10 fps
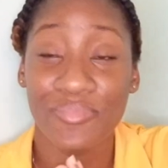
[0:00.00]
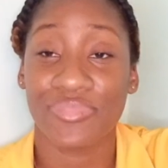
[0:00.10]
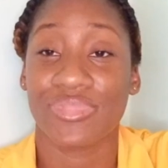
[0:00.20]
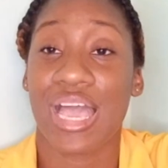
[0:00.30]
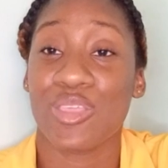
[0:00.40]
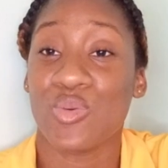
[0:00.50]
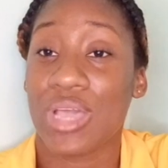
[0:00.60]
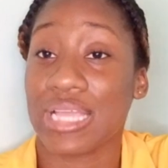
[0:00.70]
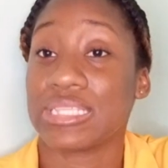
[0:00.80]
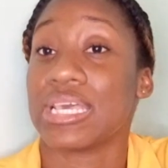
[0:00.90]
that you
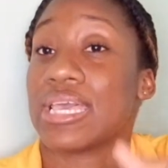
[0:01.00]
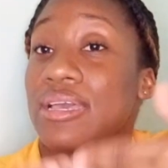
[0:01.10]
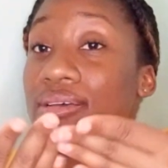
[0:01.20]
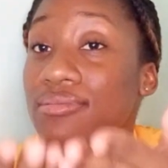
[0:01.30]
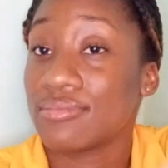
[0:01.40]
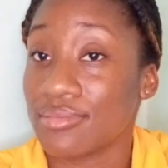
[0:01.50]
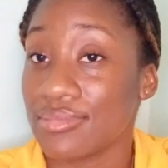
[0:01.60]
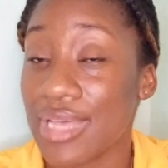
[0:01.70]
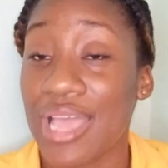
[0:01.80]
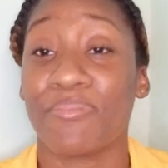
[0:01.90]
can take
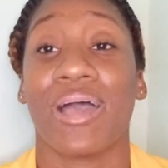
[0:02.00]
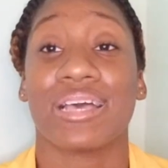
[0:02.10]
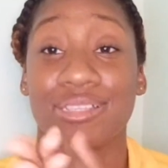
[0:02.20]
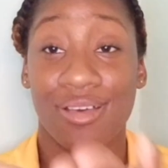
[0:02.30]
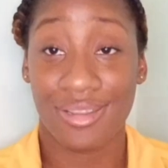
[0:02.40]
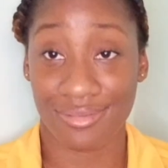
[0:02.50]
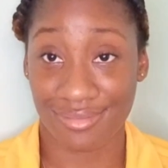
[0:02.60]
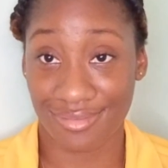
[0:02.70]
and pass on.